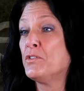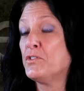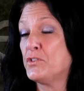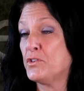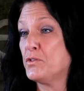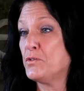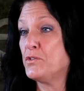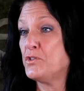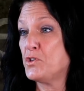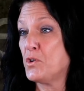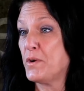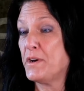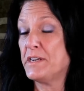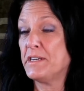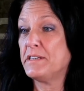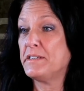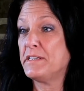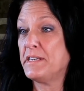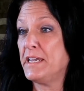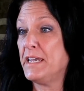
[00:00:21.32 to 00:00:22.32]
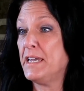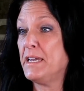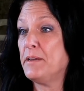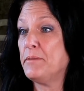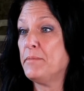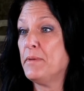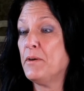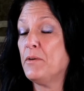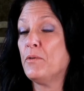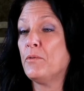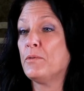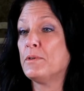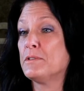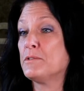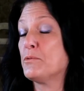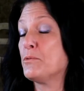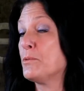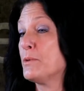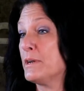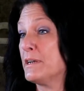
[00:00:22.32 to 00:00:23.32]
to join a team
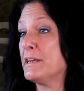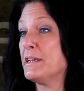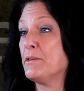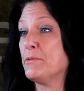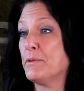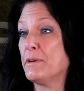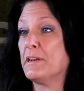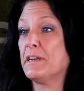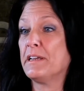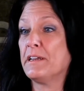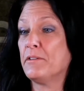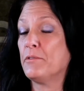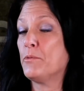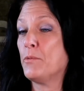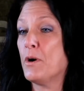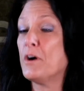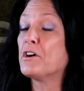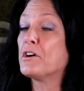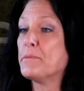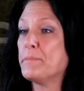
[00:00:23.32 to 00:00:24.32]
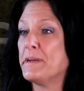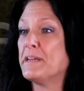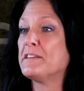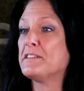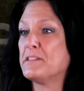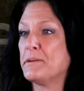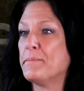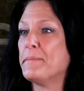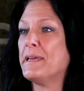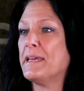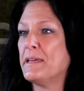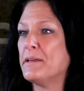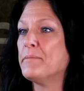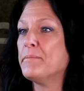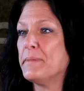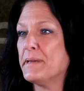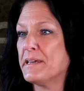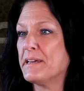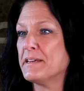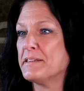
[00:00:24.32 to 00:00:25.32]
was really, really welcoming to me
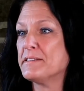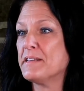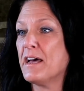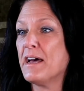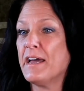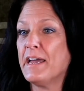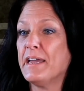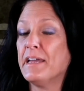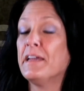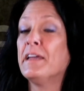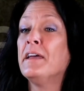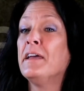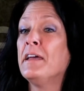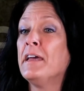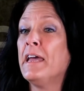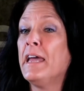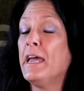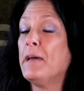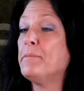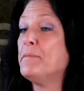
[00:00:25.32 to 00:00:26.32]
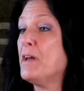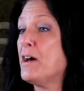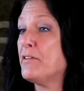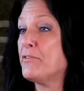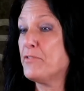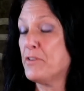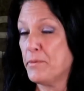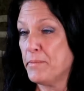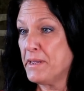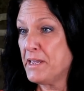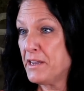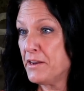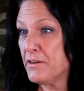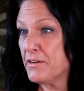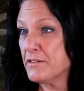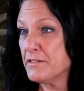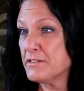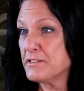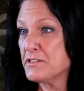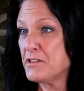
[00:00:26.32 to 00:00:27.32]
because I am not from
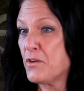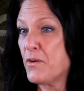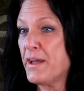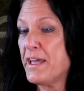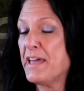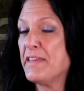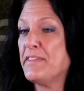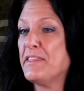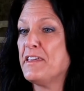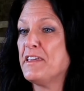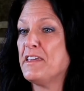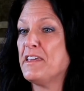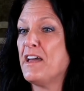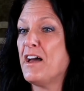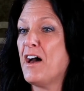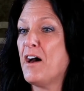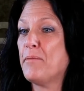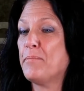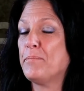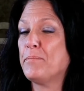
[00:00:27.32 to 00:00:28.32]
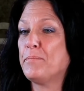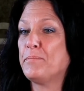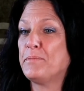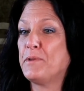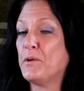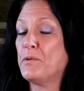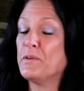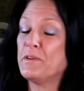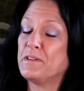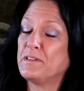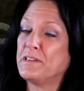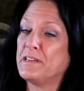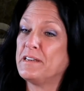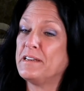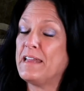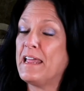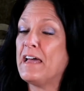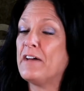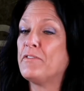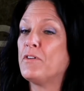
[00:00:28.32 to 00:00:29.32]
here, so I had the I don't
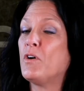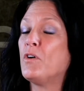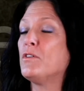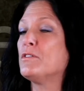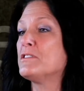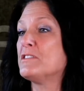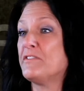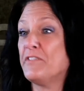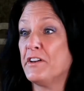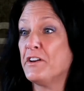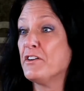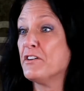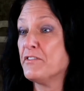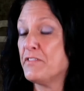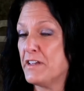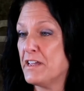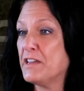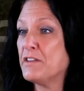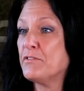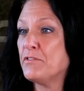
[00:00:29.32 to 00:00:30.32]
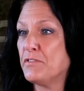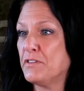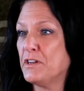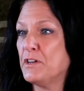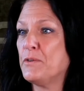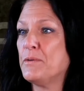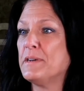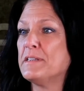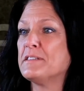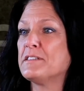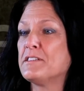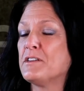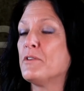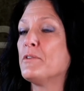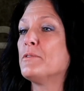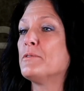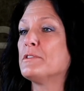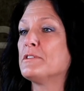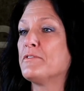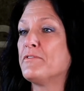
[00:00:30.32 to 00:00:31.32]
didn't have a whole sphere of influence.
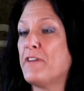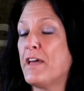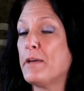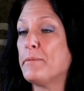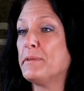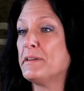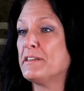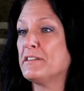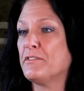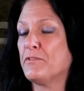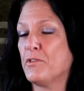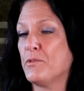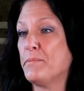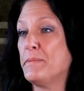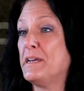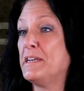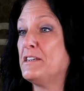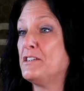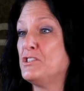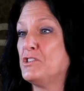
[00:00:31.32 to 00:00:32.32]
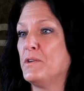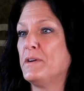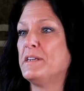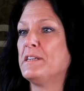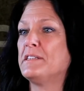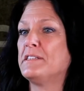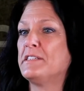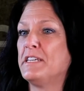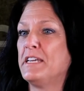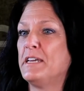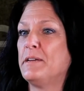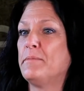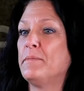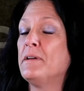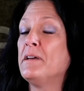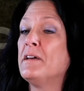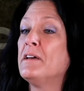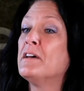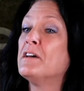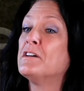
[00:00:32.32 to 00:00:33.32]
So it was fabulous for me to join a team
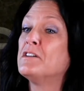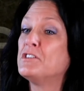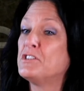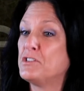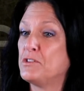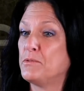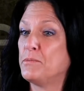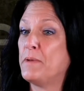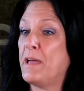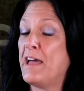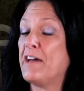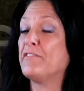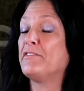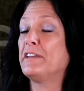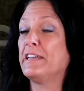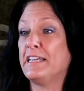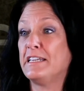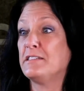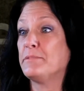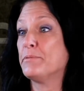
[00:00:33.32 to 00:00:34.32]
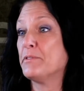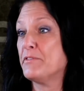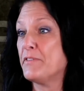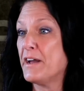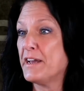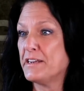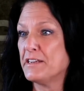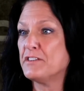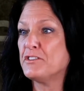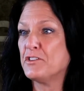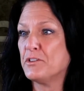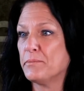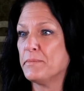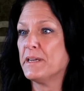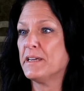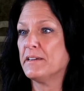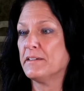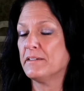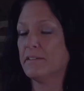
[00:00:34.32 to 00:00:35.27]
to have leads provided to me.